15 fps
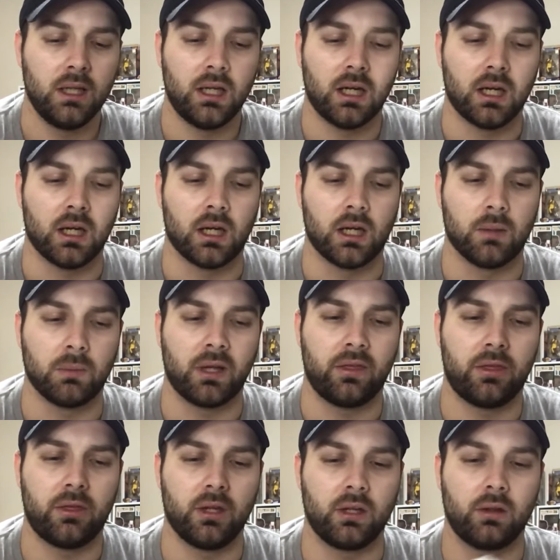I
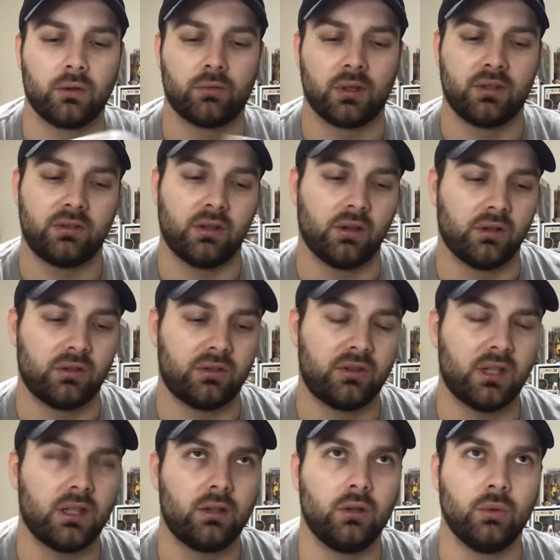think the rest of the
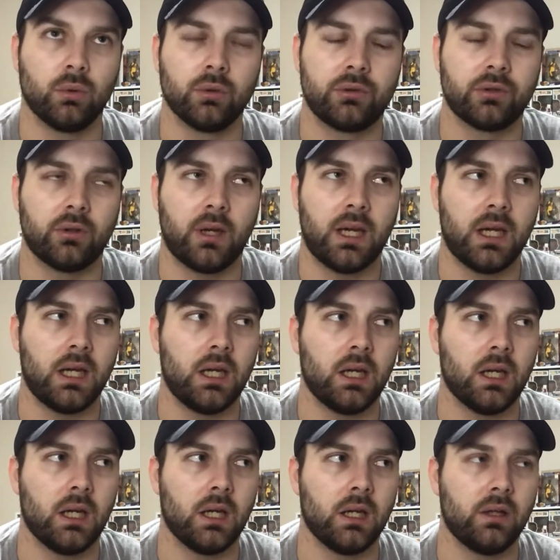set you also
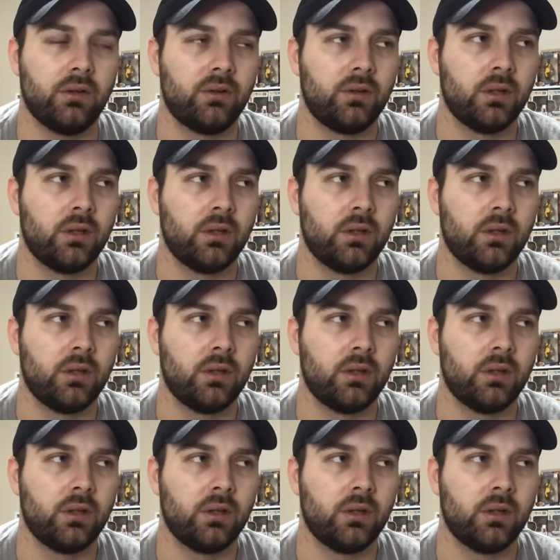had